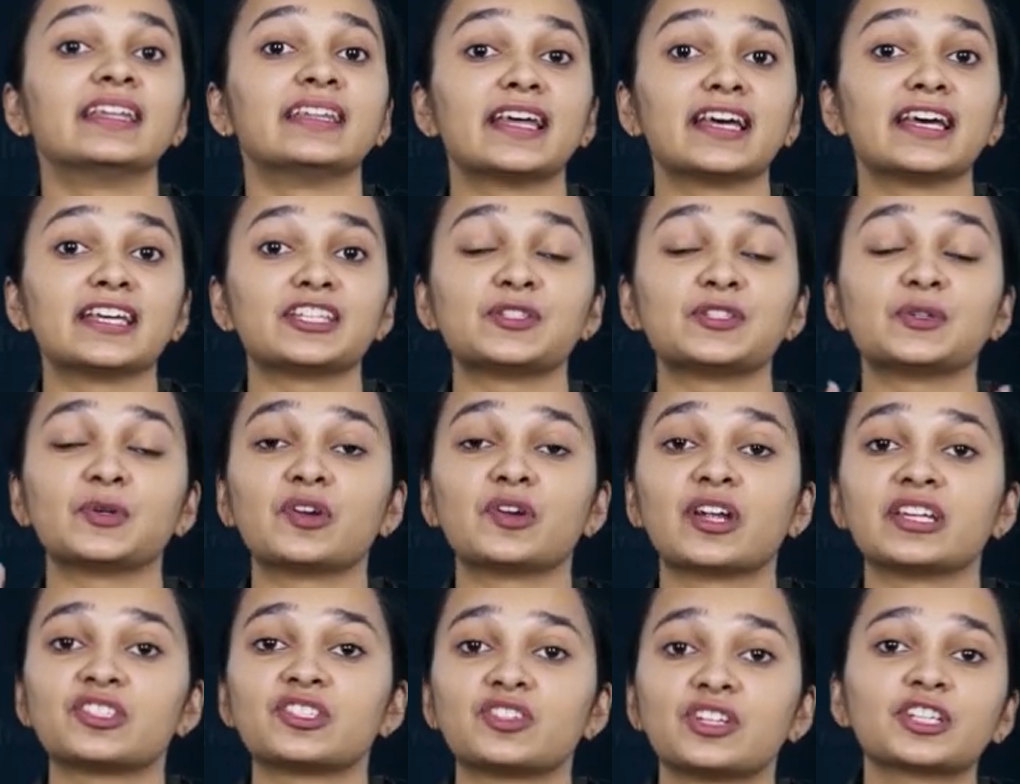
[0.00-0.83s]
There is no
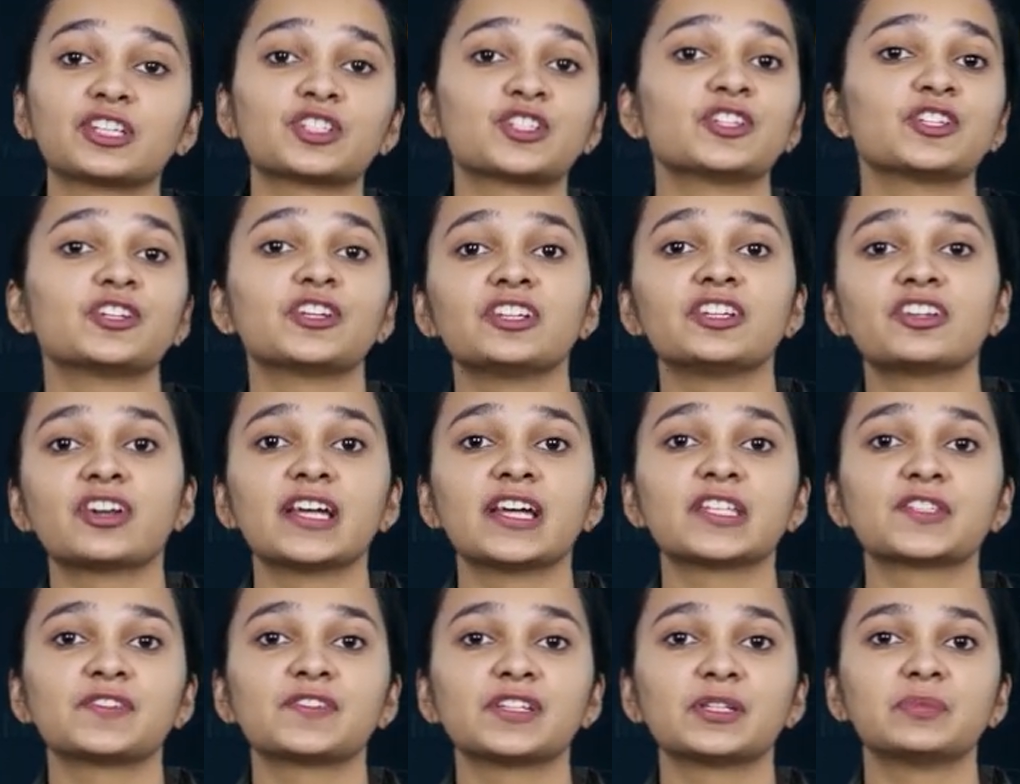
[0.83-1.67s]
restriction on
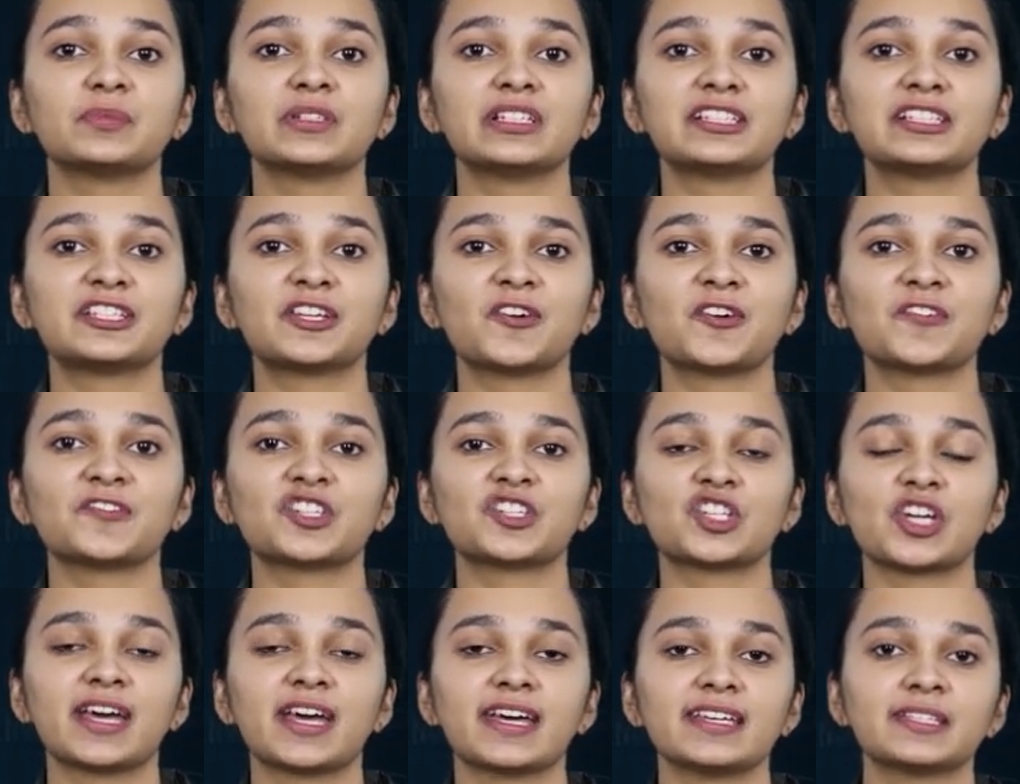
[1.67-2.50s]
transferability of
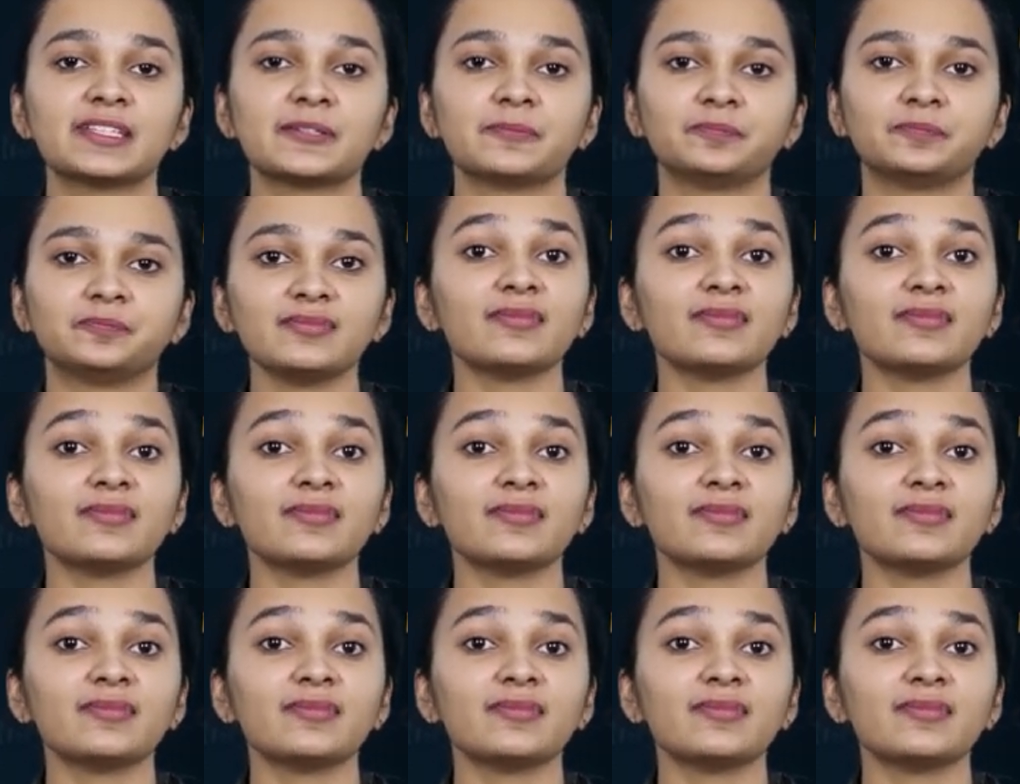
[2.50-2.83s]
shares